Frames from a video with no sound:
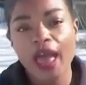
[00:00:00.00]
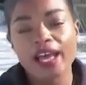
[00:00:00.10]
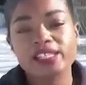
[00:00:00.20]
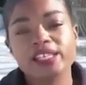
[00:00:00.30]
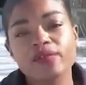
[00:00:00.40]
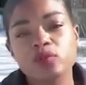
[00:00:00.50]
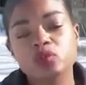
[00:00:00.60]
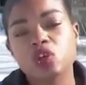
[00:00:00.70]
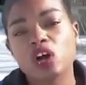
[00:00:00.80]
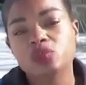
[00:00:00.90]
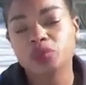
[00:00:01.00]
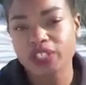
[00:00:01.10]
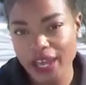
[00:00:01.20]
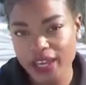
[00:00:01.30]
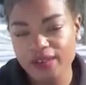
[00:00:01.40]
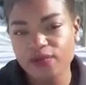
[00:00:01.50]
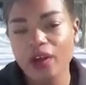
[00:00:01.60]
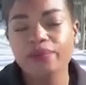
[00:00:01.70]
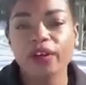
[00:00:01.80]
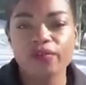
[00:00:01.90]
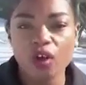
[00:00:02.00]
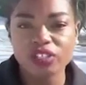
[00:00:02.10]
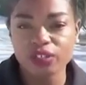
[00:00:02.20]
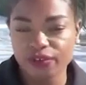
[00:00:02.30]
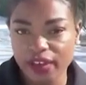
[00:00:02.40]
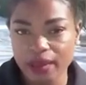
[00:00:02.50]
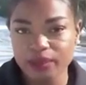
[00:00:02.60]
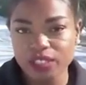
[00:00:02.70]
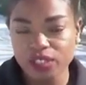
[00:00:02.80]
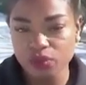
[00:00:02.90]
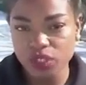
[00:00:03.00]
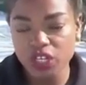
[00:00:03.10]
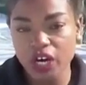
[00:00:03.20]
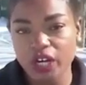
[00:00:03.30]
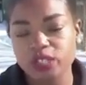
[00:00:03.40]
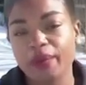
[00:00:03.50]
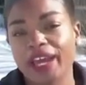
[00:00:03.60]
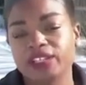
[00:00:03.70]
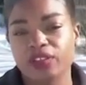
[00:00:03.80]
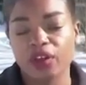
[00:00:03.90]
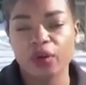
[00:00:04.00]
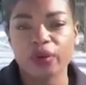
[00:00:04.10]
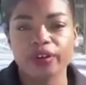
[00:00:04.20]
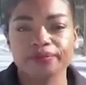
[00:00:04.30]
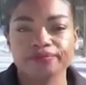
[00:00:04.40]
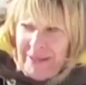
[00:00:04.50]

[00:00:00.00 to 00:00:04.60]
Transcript: as several dogs were taken from their foster families and returned back to the owner.